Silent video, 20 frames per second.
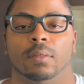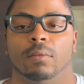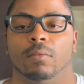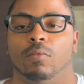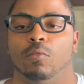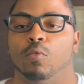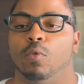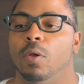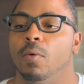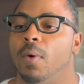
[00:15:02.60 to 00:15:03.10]

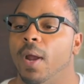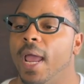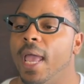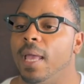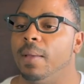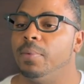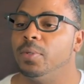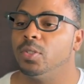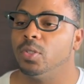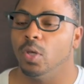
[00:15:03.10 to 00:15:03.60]
we were
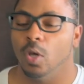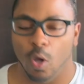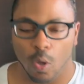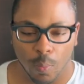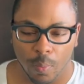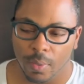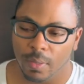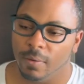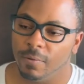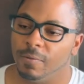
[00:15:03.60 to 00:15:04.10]
able to
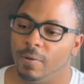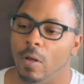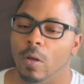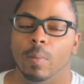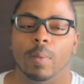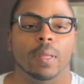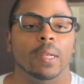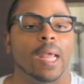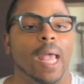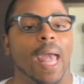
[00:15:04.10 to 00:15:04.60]
open the phone
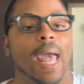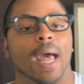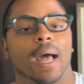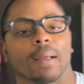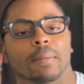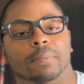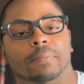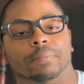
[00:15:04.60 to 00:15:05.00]
on our app,